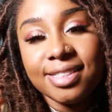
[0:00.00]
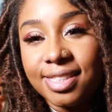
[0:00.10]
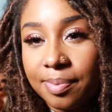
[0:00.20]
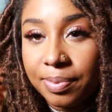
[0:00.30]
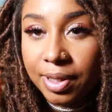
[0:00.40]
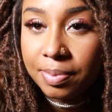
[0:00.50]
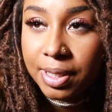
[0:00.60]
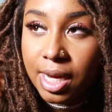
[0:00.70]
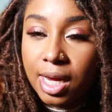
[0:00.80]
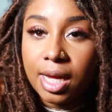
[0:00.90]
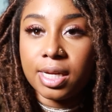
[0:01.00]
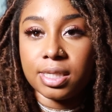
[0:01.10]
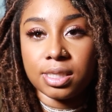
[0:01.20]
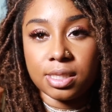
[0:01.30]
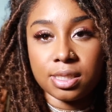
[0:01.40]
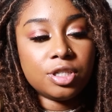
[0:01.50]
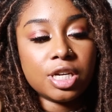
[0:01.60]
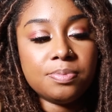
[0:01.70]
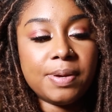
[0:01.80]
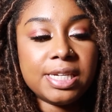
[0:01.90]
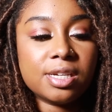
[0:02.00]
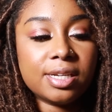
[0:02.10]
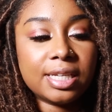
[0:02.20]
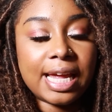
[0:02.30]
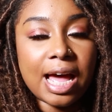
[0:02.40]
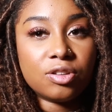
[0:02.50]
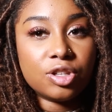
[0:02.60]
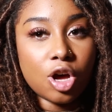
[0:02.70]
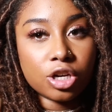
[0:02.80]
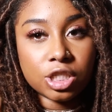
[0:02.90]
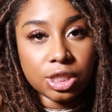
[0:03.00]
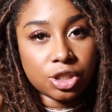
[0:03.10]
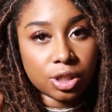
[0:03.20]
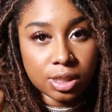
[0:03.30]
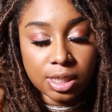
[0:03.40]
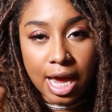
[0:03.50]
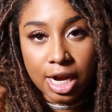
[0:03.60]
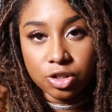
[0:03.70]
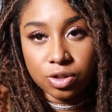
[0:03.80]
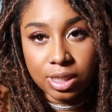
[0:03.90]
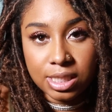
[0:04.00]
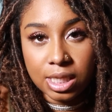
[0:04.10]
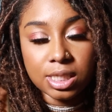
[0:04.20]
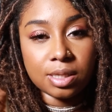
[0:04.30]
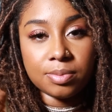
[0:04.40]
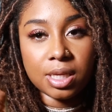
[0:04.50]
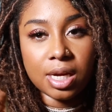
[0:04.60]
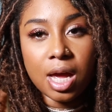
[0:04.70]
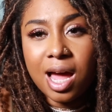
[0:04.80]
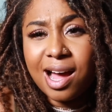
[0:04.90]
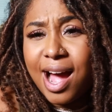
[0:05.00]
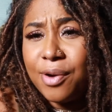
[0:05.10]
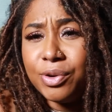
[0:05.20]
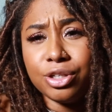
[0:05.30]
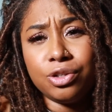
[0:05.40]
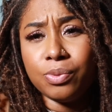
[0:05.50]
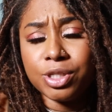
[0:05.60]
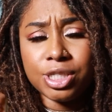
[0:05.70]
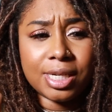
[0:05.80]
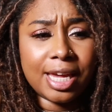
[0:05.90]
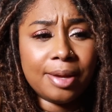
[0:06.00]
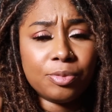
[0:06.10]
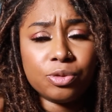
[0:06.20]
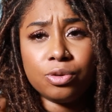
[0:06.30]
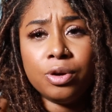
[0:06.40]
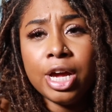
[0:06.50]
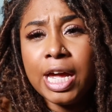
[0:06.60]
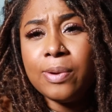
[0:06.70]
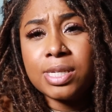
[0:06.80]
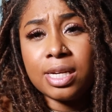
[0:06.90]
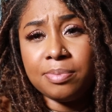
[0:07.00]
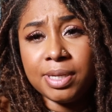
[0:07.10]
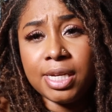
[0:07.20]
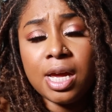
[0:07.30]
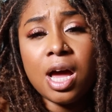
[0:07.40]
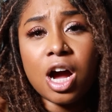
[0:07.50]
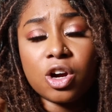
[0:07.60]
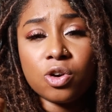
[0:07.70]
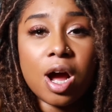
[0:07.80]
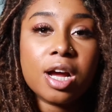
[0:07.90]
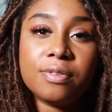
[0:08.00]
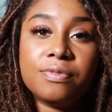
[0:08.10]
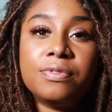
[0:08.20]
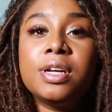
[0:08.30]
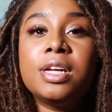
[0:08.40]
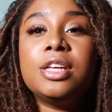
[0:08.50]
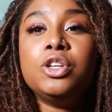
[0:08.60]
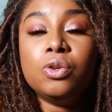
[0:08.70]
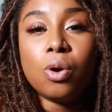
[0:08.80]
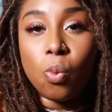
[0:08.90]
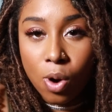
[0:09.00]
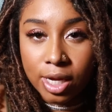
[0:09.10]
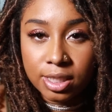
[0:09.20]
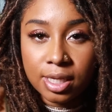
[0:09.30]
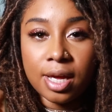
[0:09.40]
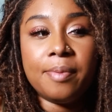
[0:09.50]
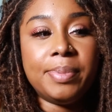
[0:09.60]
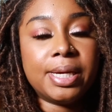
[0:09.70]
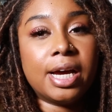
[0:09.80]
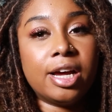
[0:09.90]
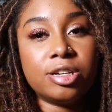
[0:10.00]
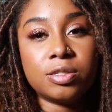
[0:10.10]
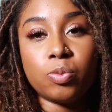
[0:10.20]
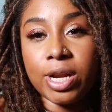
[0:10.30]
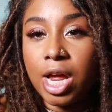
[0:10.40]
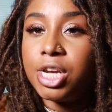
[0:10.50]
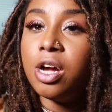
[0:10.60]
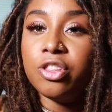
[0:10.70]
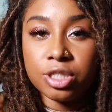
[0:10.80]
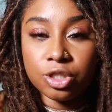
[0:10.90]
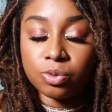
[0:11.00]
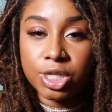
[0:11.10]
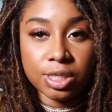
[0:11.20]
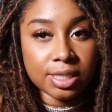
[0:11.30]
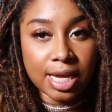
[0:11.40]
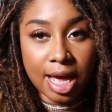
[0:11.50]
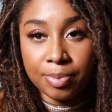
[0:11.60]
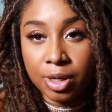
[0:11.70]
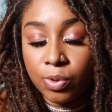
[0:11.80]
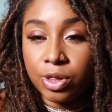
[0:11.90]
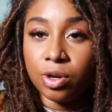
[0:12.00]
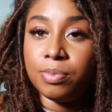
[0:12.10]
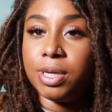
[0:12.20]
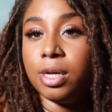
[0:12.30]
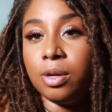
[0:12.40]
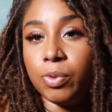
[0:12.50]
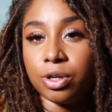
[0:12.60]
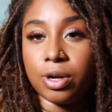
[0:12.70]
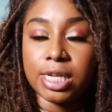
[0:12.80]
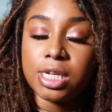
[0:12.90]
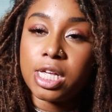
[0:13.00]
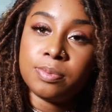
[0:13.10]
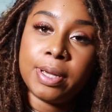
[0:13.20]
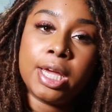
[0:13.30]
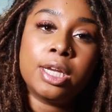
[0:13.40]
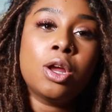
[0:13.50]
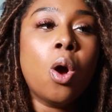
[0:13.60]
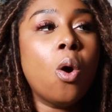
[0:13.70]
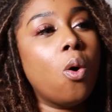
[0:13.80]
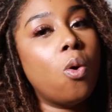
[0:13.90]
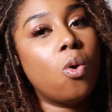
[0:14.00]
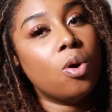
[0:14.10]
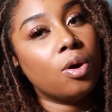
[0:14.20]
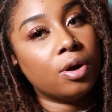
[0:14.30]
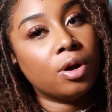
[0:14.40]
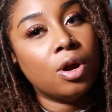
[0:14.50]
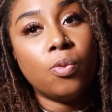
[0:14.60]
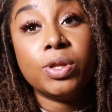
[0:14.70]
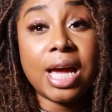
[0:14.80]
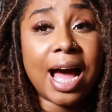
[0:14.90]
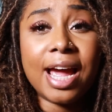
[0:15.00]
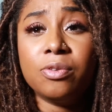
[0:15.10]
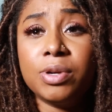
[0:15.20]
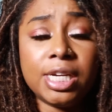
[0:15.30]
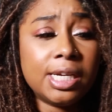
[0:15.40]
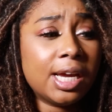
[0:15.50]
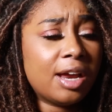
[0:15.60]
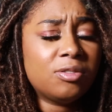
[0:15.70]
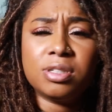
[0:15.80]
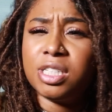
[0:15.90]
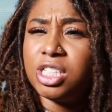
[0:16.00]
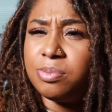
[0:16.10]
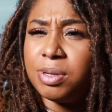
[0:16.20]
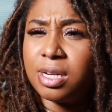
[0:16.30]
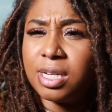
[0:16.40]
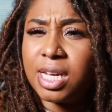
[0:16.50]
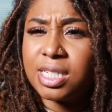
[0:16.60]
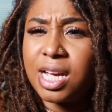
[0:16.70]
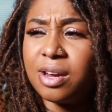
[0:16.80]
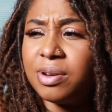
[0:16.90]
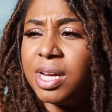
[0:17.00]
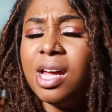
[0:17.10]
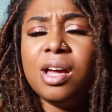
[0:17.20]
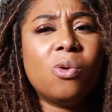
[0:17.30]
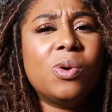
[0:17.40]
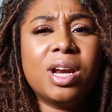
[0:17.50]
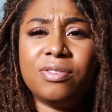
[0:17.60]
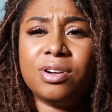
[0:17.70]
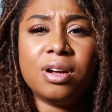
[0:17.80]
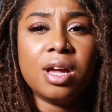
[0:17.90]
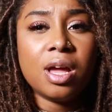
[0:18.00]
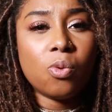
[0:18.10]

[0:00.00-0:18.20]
Simply because, just based on like how long she took to actually say something, I already knew when she came through it was gonna be a crock of you know what. Because when any other situation has happened, whether it be with her ex-husband or with Kyrie, did she speak against Kyrie? Whatever.